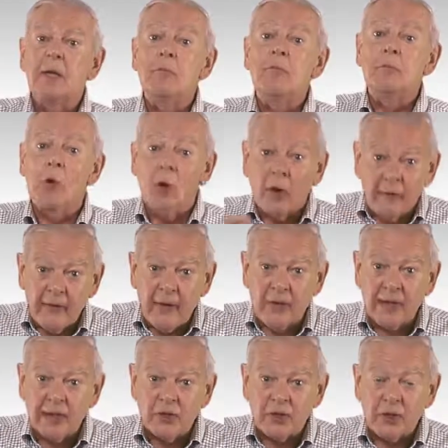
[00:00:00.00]
more
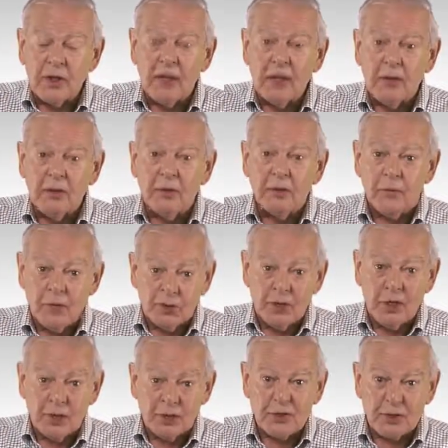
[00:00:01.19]
variation in the
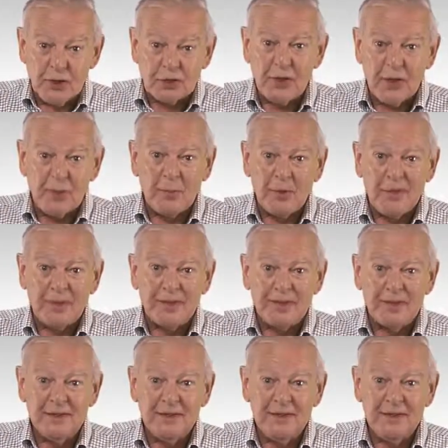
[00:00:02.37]
genus Australopithecus.